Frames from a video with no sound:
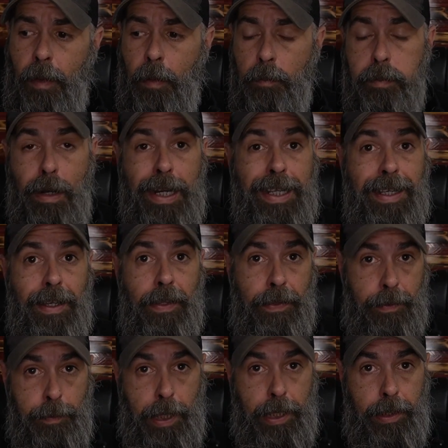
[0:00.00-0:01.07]
break
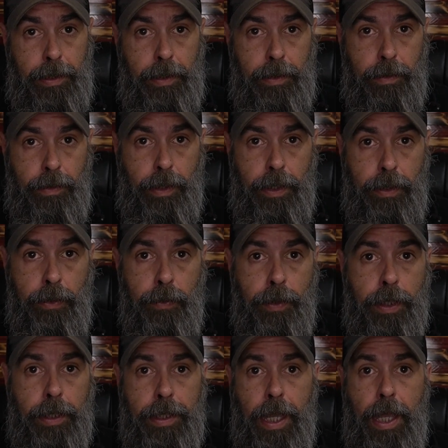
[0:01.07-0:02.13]
the bank. All right, you
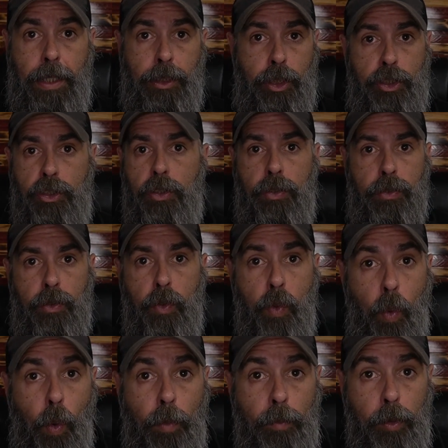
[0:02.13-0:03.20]
can get just
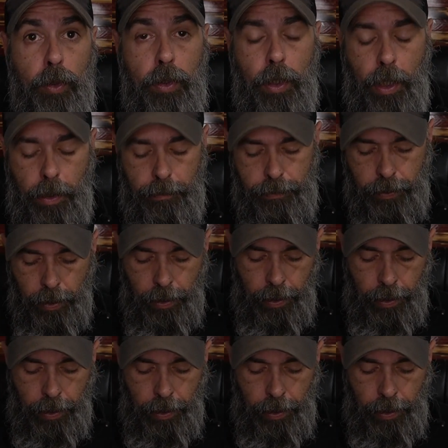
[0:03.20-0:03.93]
normal gloves,